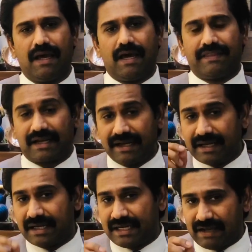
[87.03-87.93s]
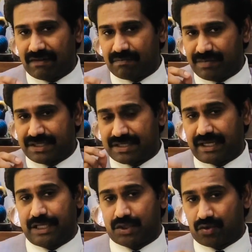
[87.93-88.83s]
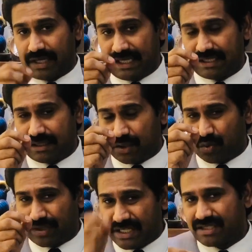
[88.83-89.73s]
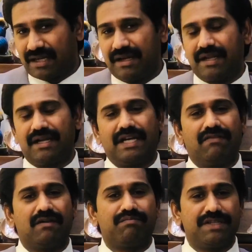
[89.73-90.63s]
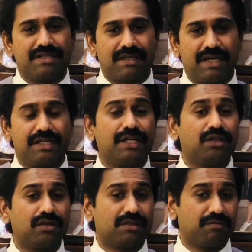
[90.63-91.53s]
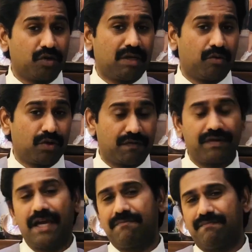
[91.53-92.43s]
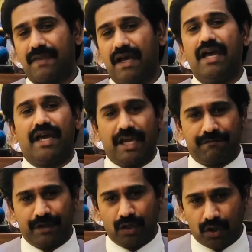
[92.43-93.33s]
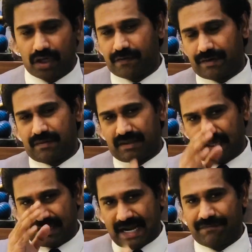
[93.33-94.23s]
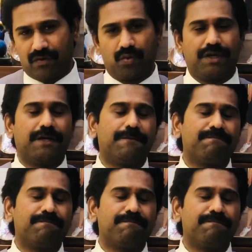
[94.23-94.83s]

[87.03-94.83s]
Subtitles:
the clinical development stage, to reach the clinical development stage, it took a good amount of time. If we look for the graph over here,